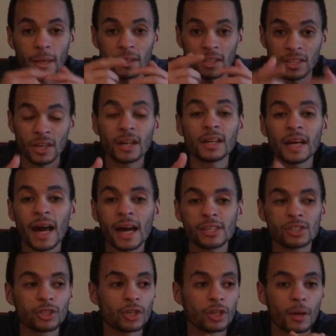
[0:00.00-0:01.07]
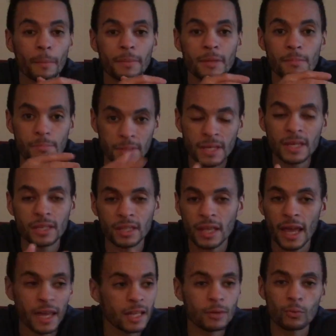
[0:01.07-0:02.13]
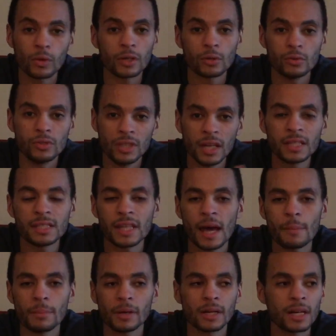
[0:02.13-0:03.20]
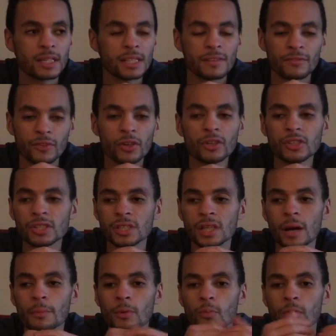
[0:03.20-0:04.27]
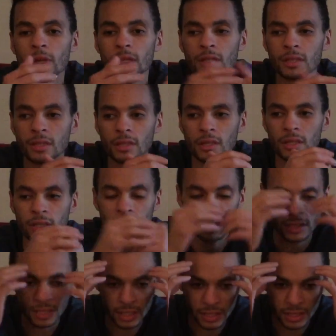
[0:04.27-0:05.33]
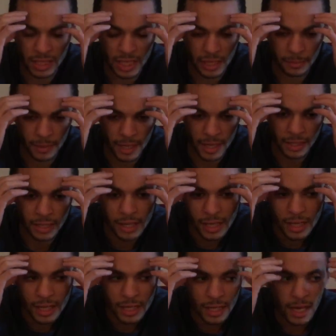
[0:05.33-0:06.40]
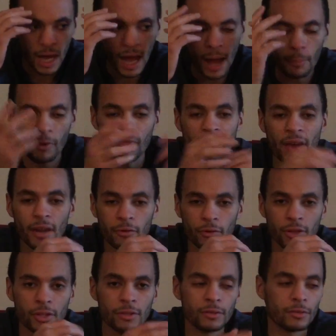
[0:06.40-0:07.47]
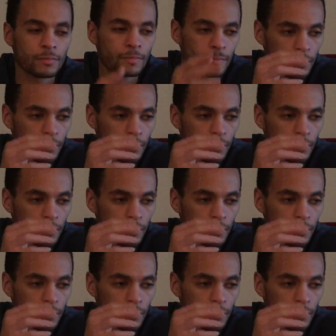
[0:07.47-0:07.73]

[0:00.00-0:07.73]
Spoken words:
The young guys are gonna be beating anyone who does that because if you're just coming with the theme that I'm a veteran,